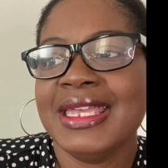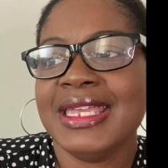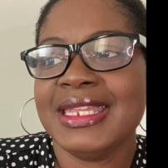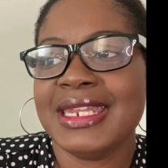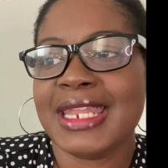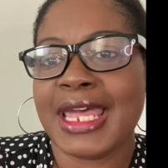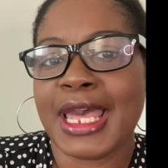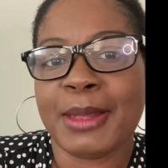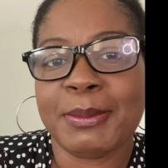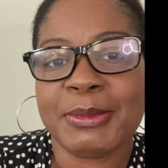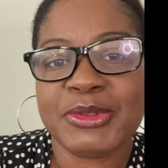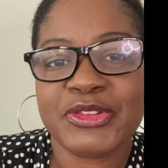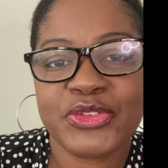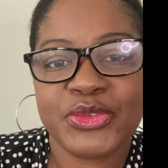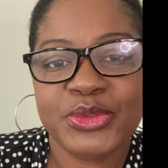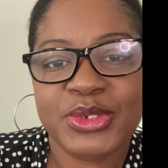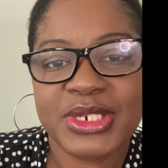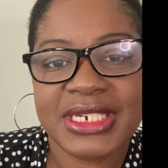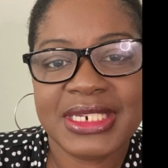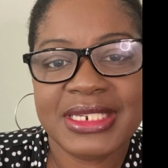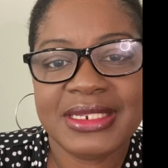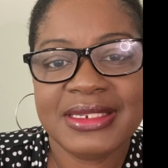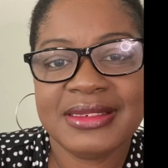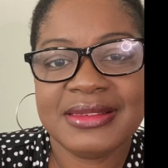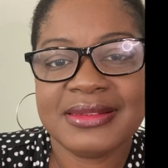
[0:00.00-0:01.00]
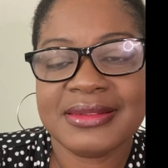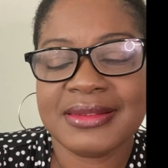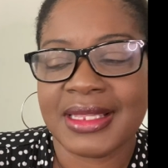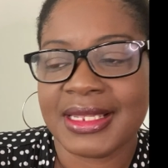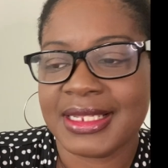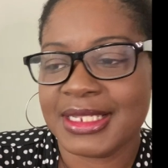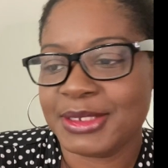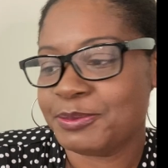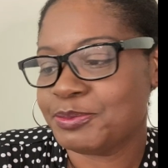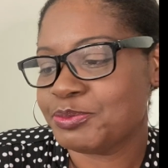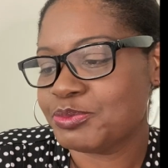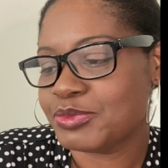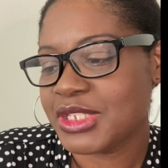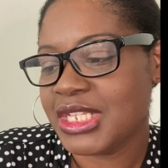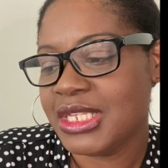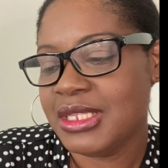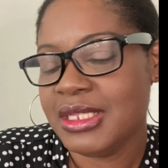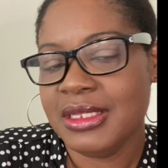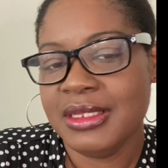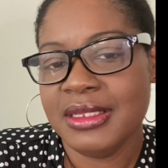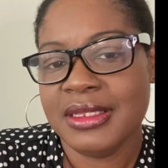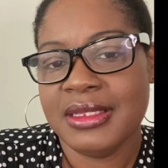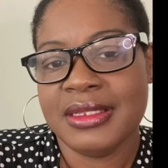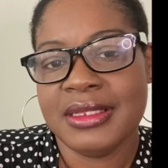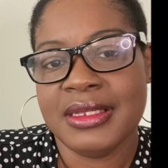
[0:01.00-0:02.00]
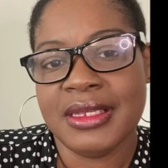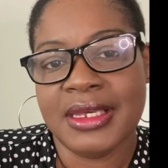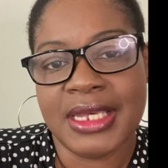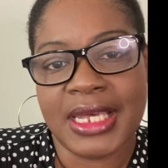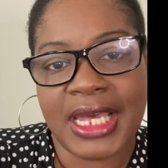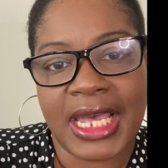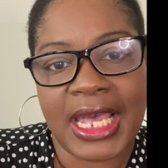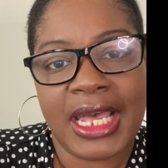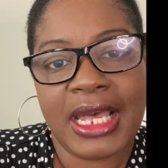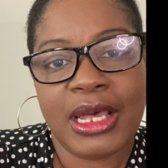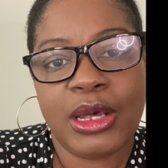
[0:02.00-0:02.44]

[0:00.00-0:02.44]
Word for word: and the opportunities like i